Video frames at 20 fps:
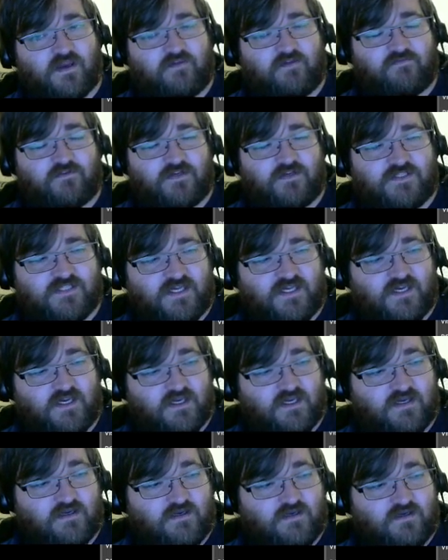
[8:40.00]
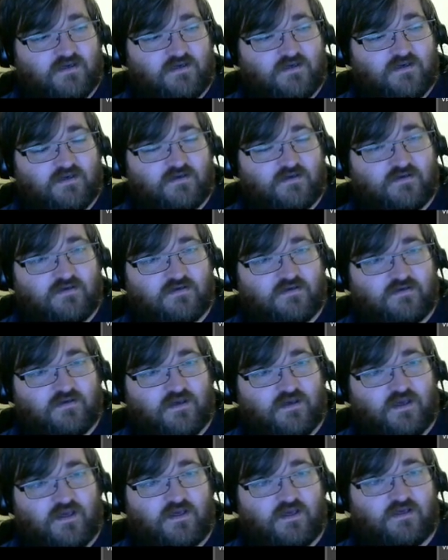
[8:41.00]
tick
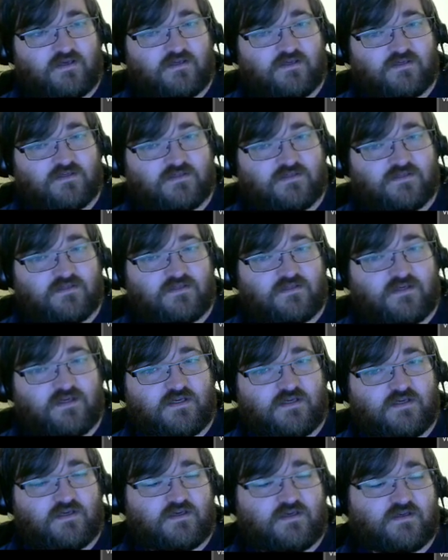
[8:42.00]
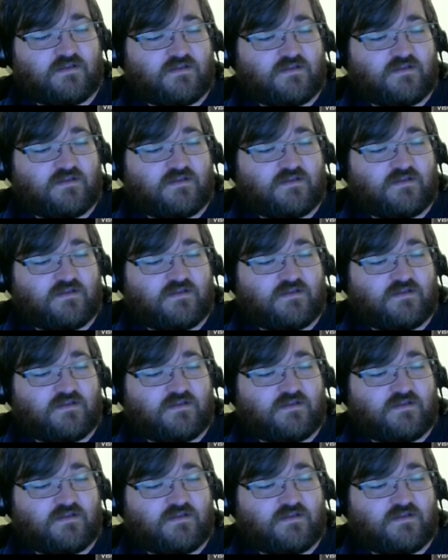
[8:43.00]
is the